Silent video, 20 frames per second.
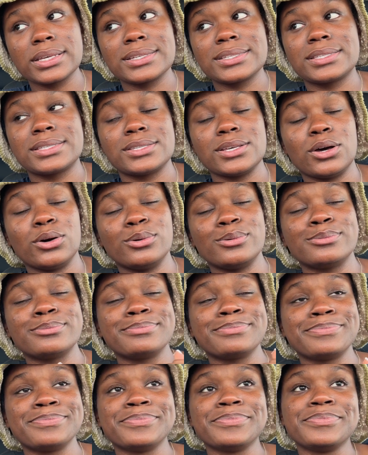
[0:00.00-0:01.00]
So
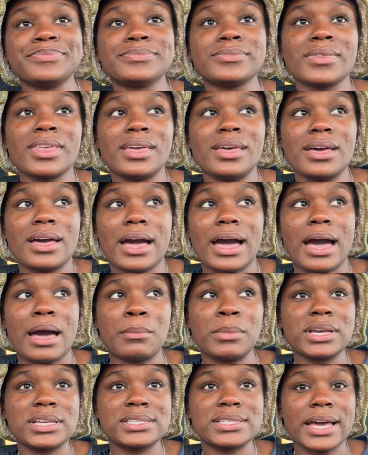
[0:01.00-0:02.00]
I'm
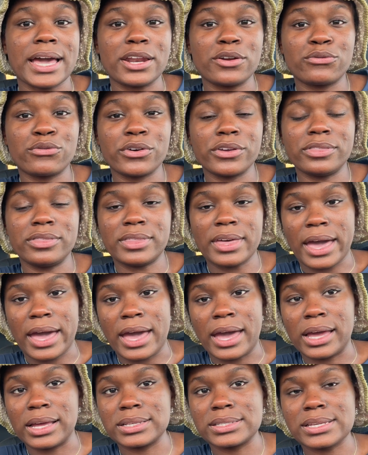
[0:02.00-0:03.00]
excited for
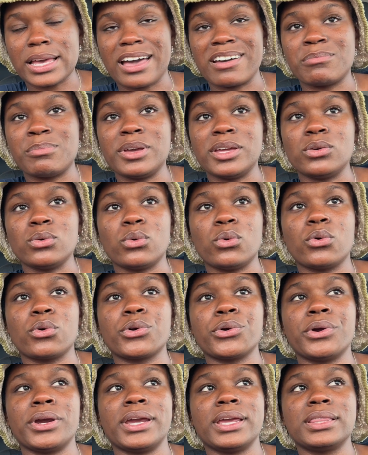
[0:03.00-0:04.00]
that. I've been
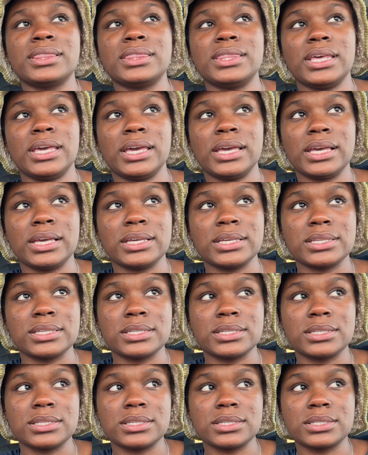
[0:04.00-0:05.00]
ordering
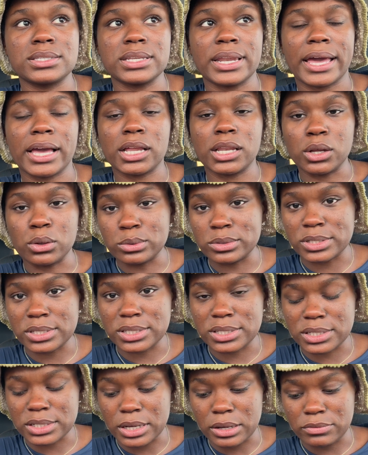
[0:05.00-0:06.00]
things like clothes and
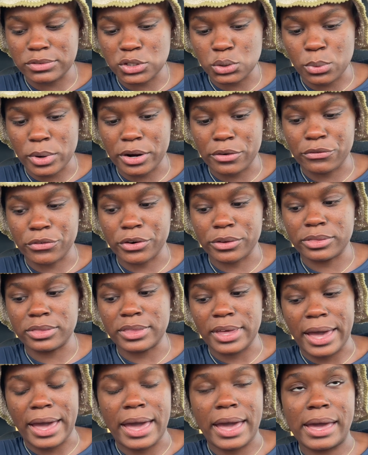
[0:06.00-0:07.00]
stuff to wear for
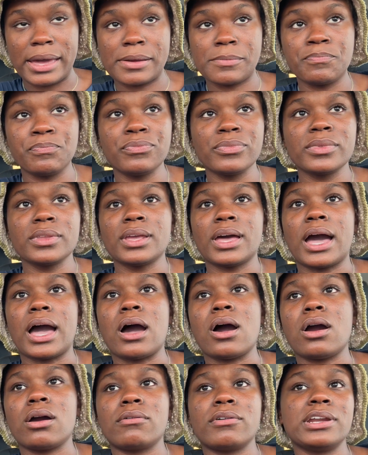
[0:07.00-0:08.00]
that. I
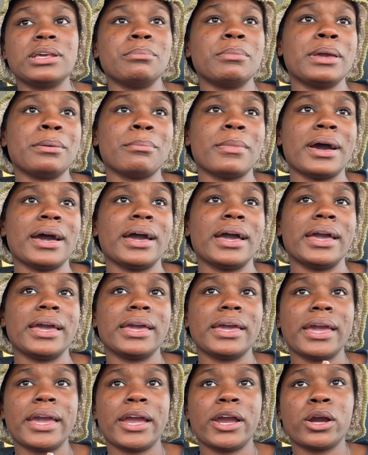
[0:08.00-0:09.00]
already made my
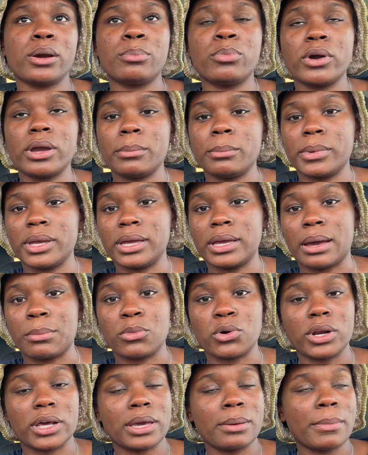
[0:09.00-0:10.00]
hair appointment. I'm
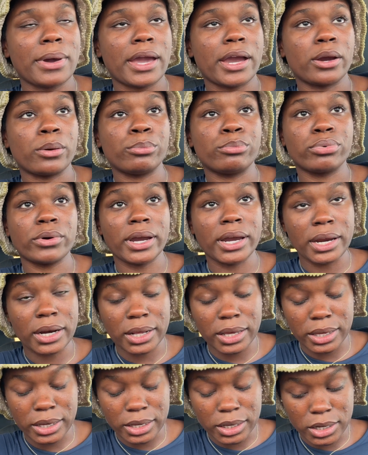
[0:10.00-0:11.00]
going to get my hair
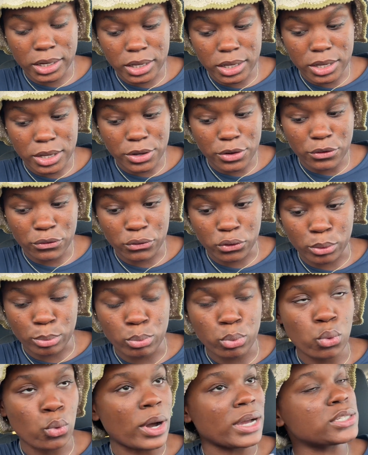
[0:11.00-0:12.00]
braided for
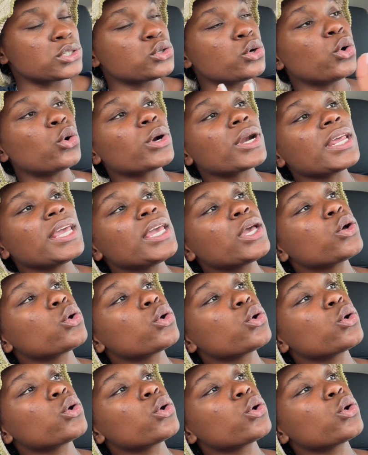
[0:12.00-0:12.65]
Puerto Rico